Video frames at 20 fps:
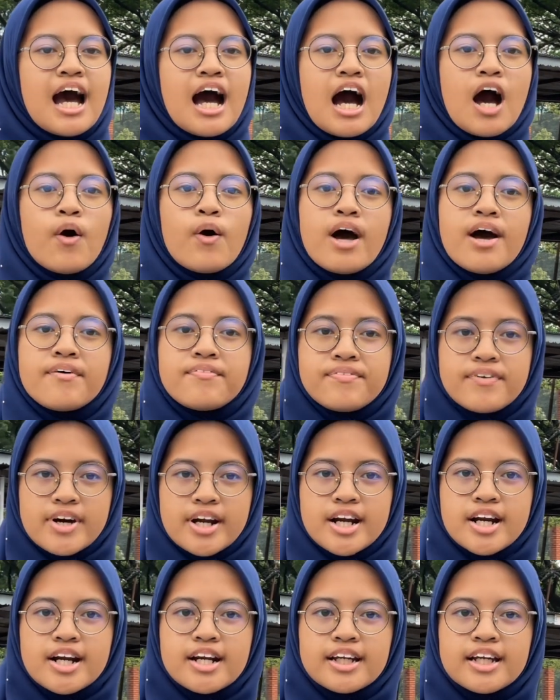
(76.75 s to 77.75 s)

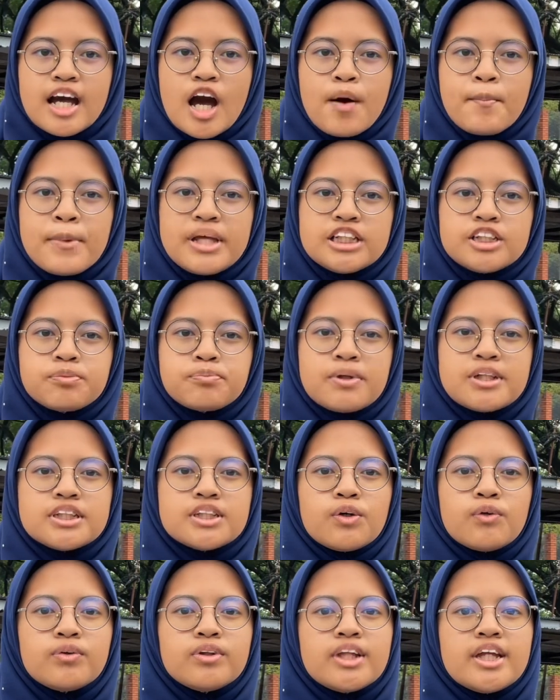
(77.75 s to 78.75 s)
However, gametes
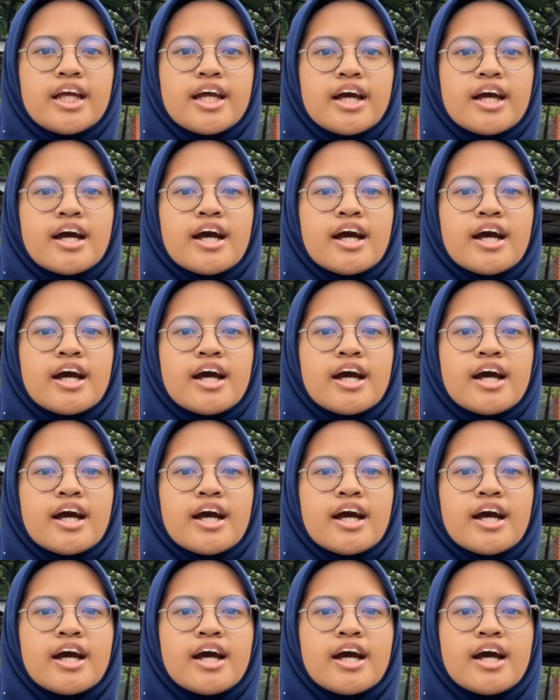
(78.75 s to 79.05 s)
must only